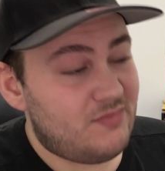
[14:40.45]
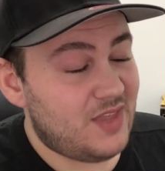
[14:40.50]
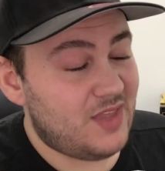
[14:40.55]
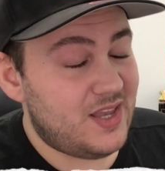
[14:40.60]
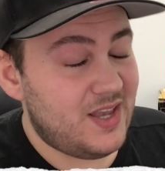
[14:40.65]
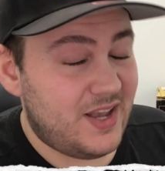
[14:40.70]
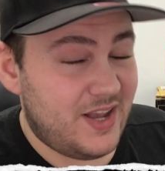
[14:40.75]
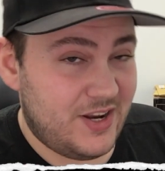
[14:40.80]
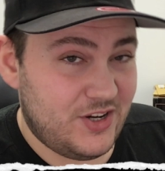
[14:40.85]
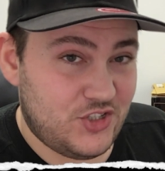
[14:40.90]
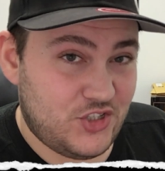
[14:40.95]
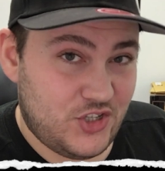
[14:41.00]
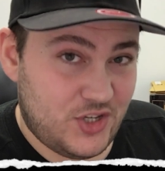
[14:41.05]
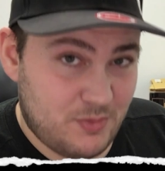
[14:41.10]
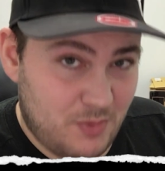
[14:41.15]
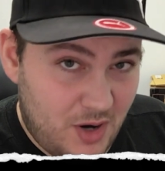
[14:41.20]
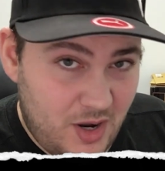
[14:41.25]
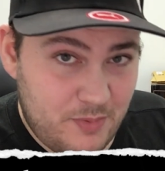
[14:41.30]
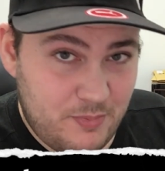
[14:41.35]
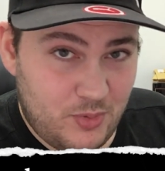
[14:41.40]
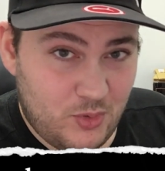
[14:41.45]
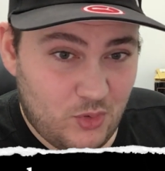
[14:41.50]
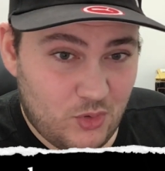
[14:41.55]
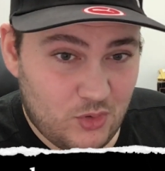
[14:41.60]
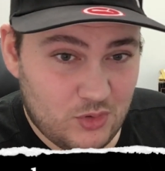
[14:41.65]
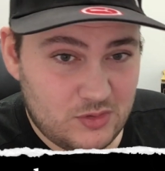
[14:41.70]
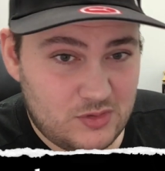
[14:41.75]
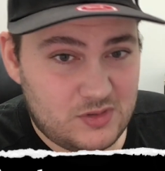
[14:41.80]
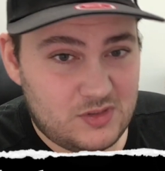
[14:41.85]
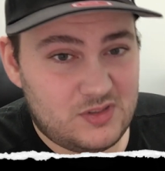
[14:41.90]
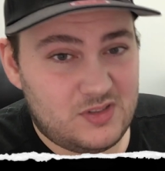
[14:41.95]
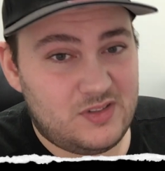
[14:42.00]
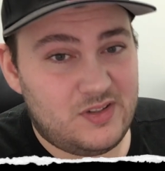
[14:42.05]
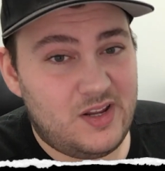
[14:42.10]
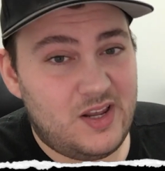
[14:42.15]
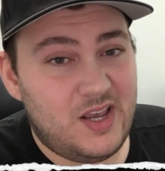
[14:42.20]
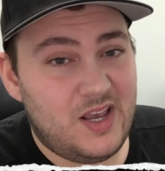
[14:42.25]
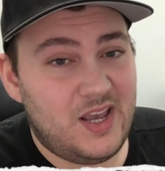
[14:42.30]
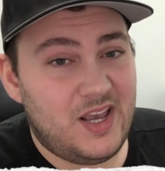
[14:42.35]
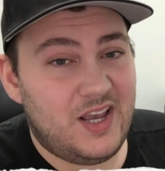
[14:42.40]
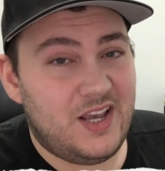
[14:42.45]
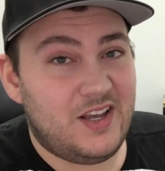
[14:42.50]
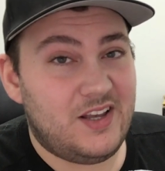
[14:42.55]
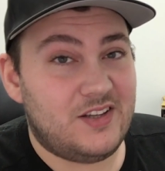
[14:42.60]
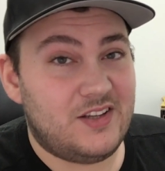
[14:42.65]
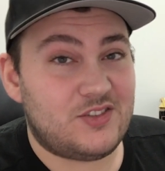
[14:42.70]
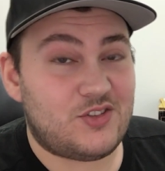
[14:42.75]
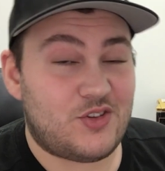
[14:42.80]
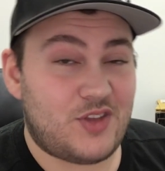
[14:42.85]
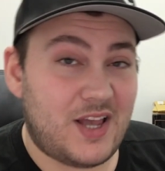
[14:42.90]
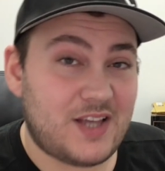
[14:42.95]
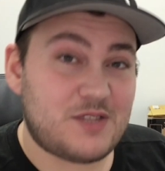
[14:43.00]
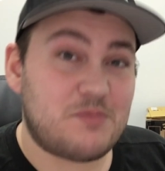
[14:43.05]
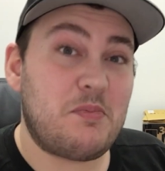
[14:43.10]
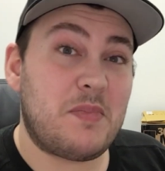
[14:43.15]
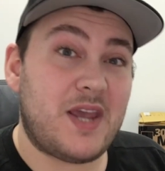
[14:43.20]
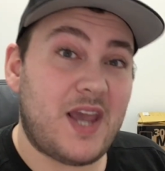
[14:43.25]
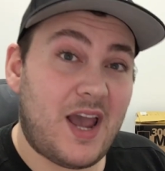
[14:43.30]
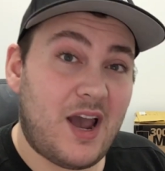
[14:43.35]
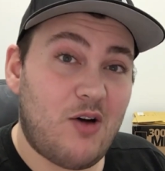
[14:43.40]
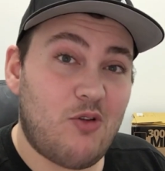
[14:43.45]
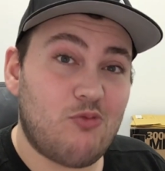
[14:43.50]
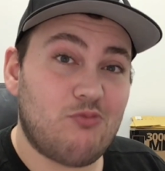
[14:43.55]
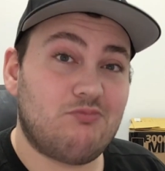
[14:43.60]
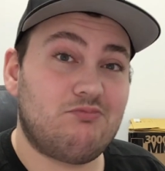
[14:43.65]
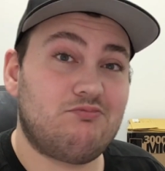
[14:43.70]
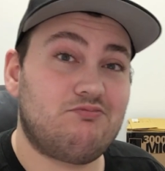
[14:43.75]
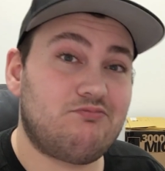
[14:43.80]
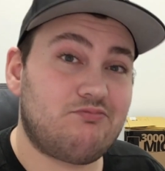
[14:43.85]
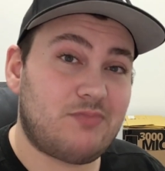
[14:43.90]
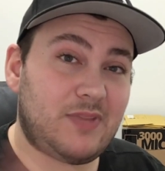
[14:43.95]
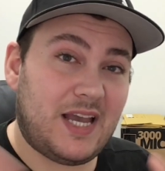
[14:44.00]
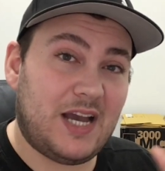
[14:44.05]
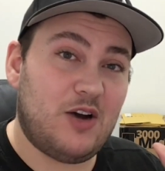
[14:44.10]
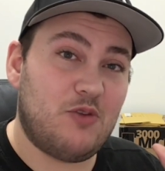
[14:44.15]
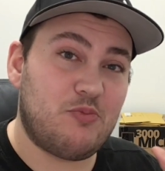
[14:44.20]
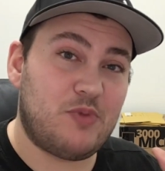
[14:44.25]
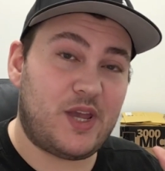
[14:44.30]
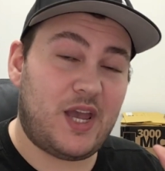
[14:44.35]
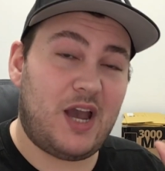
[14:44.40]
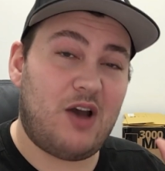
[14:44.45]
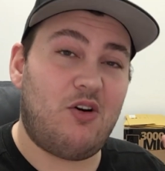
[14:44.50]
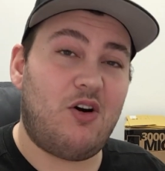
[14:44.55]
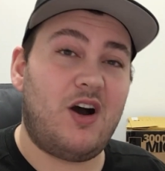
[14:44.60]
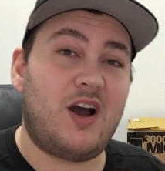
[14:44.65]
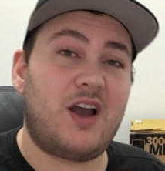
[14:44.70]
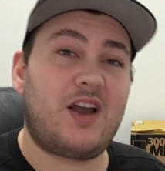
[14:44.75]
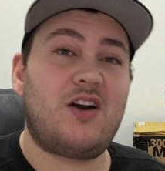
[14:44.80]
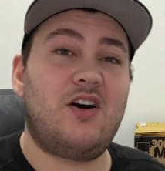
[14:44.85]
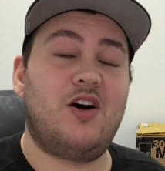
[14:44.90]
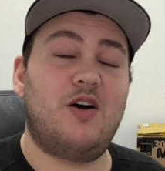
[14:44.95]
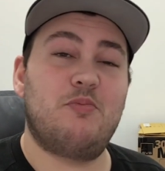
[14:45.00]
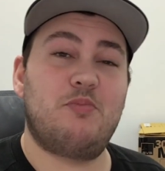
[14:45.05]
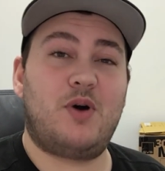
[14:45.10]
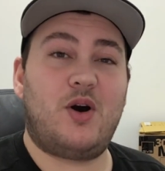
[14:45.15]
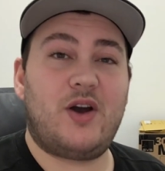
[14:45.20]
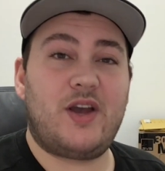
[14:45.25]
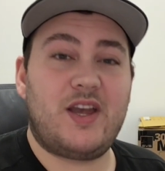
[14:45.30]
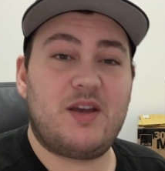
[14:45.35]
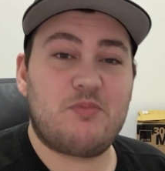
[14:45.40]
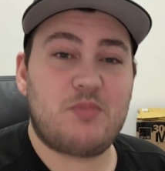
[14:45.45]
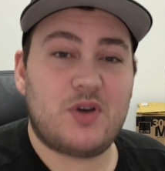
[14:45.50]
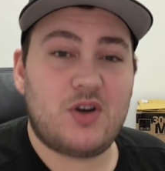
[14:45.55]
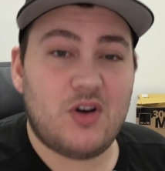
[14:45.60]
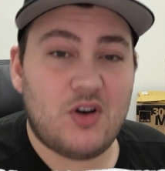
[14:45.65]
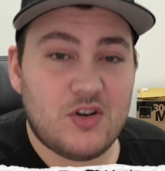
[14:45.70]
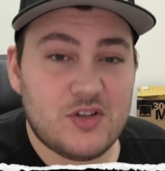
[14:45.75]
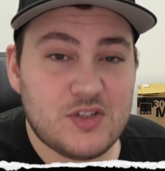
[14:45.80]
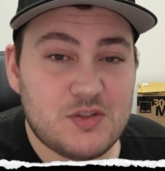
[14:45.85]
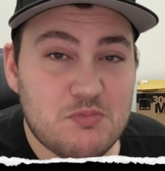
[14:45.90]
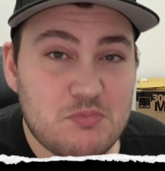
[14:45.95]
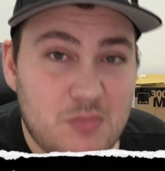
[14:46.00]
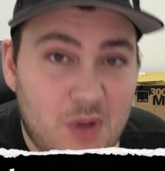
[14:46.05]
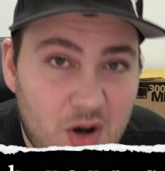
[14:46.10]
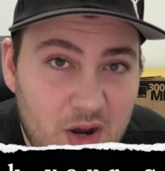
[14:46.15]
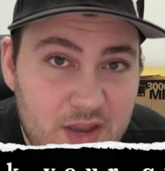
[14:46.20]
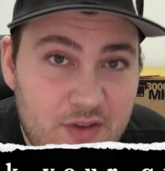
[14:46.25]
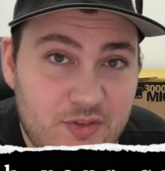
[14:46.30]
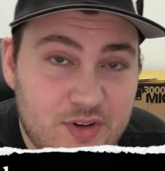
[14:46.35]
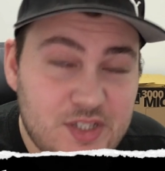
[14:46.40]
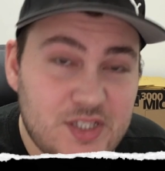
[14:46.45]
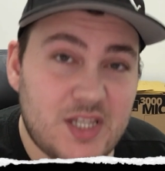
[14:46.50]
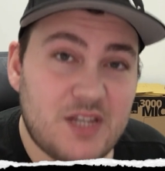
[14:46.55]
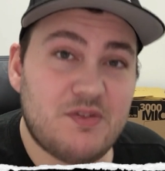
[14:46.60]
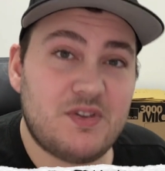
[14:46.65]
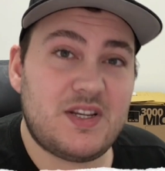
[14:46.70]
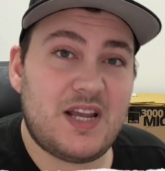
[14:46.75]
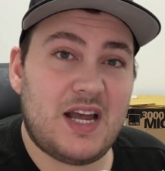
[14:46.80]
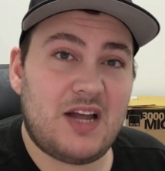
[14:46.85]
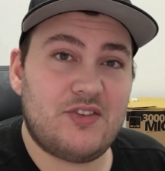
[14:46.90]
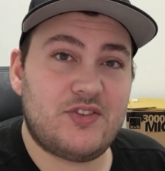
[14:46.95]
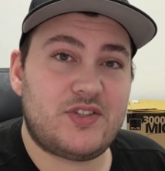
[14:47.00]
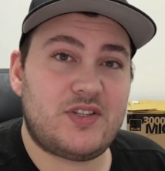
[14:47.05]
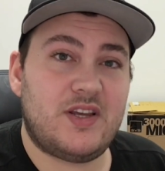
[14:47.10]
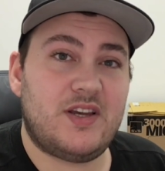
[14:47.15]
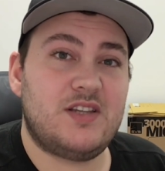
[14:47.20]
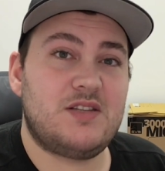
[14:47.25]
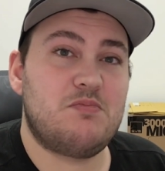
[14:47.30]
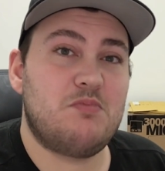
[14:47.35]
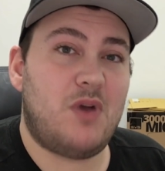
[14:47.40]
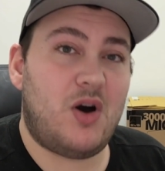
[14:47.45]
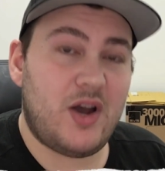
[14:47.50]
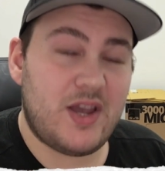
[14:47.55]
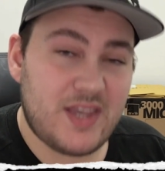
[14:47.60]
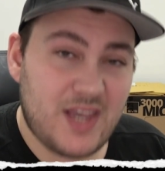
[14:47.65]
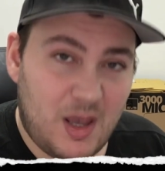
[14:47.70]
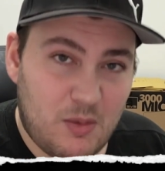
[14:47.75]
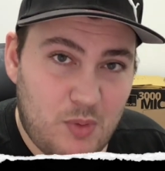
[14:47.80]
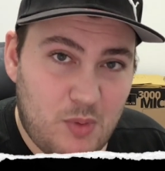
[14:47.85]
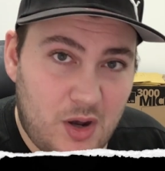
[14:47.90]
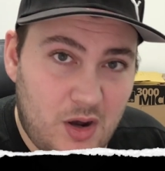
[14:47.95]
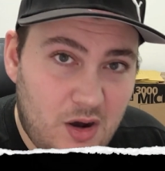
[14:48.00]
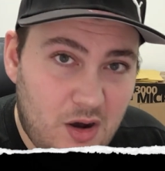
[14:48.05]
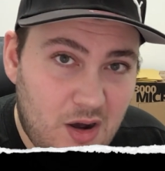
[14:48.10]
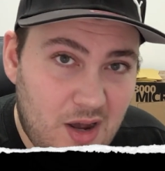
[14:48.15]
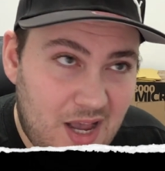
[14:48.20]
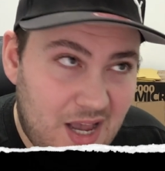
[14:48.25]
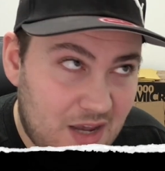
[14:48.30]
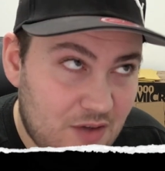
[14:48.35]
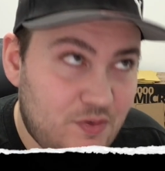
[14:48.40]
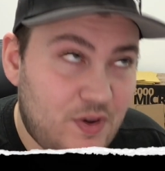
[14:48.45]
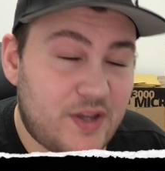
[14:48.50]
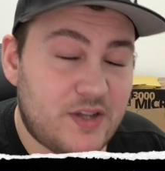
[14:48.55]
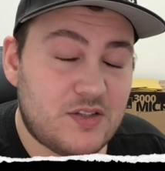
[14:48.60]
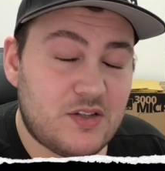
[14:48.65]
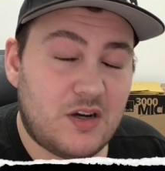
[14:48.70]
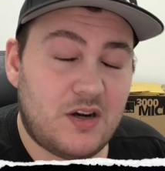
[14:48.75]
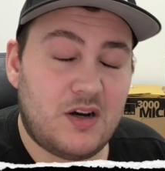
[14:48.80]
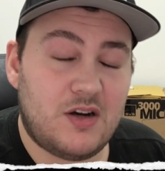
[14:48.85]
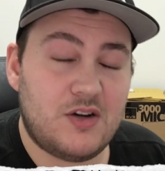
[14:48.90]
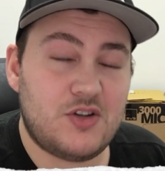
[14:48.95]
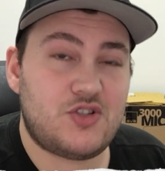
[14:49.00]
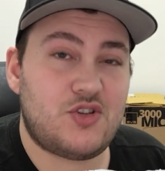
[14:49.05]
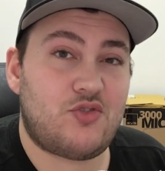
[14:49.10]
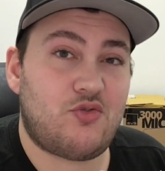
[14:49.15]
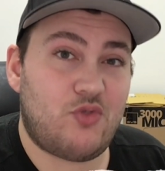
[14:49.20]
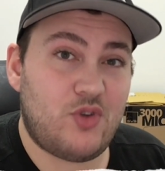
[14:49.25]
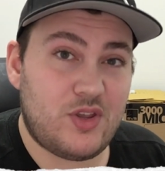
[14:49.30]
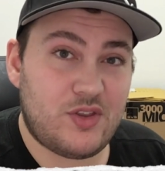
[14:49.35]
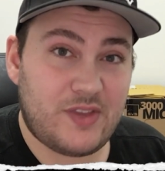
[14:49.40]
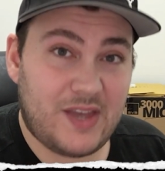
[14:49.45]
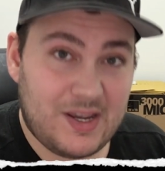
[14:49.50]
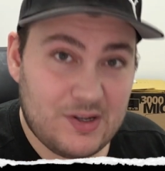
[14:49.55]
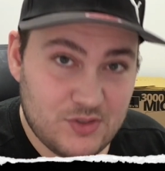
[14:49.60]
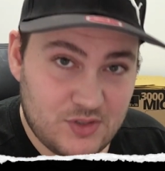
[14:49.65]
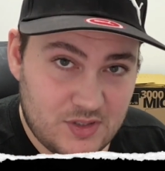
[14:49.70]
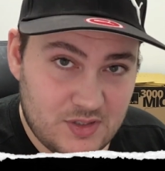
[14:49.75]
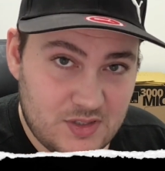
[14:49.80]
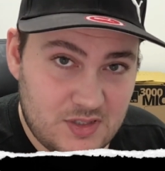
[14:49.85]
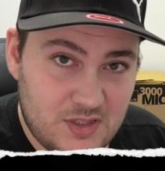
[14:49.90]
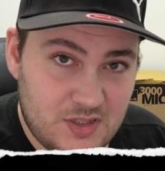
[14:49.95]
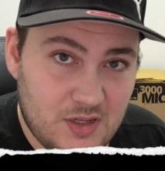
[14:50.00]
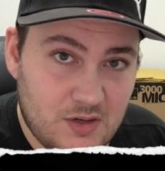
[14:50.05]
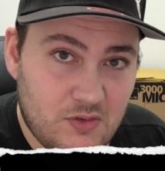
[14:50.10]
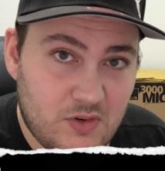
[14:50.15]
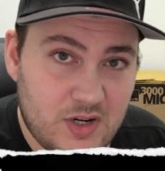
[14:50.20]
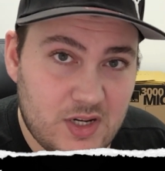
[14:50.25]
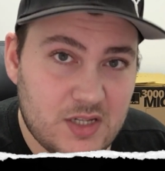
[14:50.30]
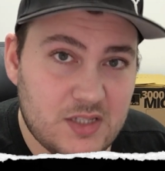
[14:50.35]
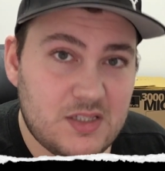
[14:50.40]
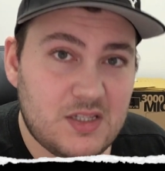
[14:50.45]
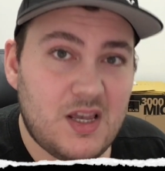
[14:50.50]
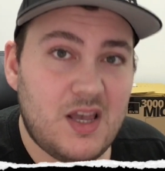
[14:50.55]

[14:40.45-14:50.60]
HDMI ports. So that's me out. Count me out. I can't buy it because my receiver downstairs, my Yamaha Aventage 3000 series,